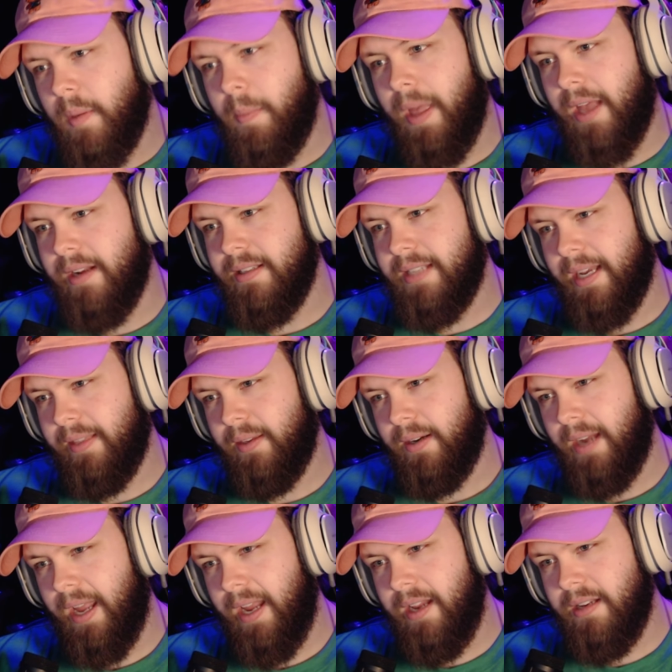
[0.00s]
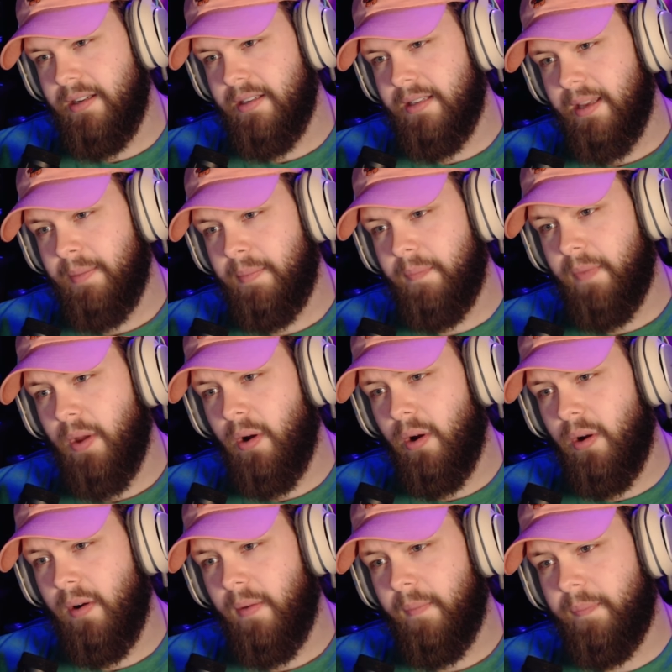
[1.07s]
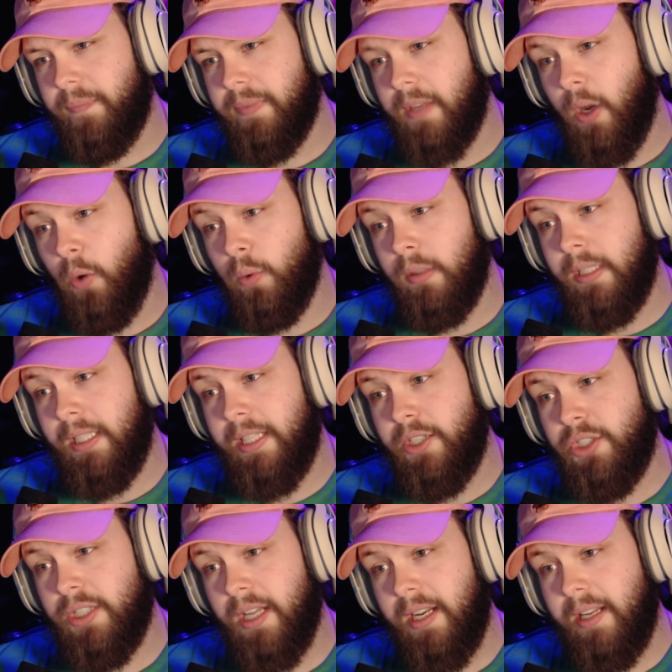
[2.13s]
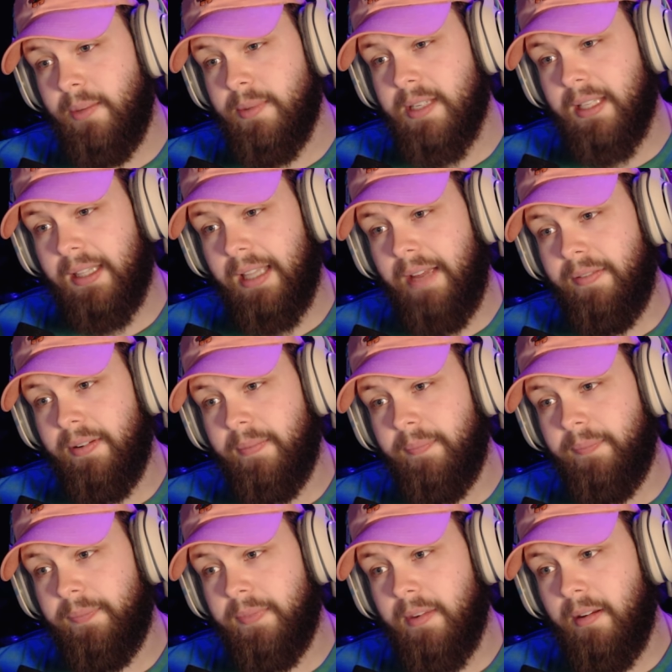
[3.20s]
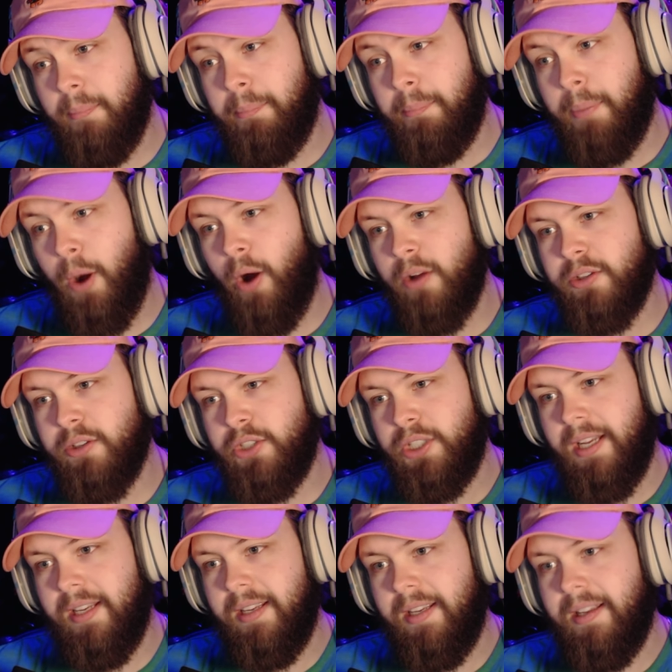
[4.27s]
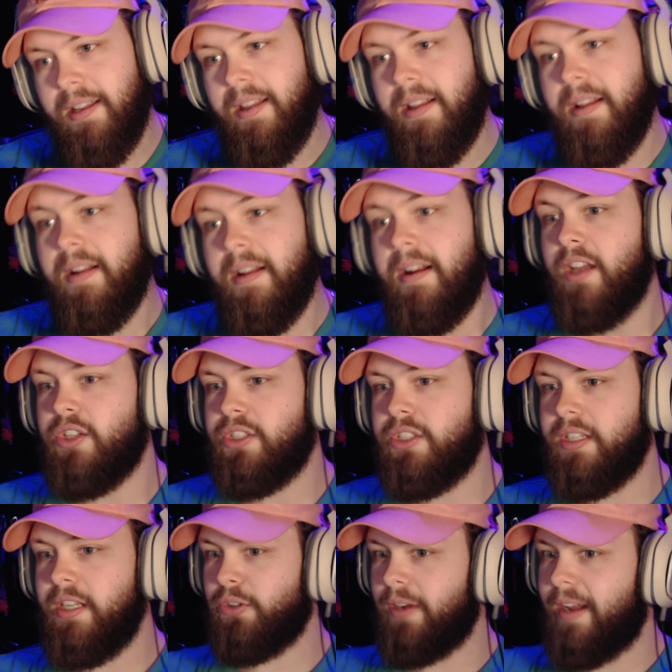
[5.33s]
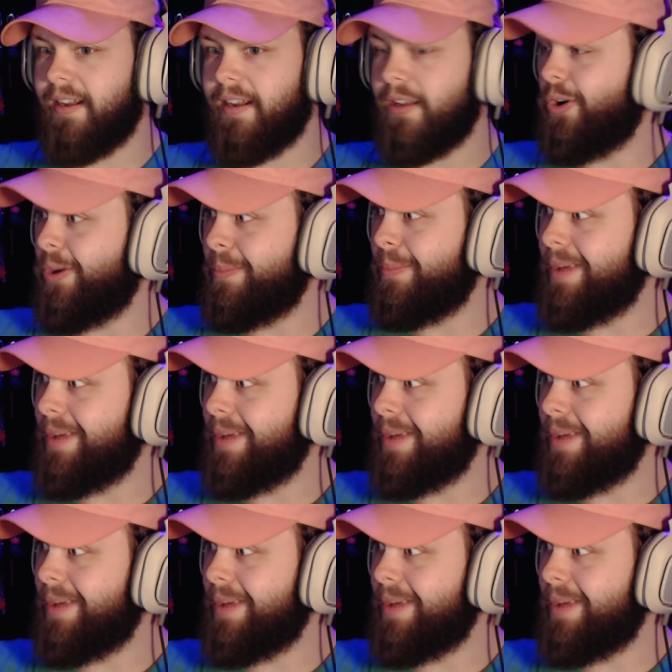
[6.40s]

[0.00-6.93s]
Man, it's got their ages. Oh, Lily Shetty was 11. Paul Shetty. Is she trying to go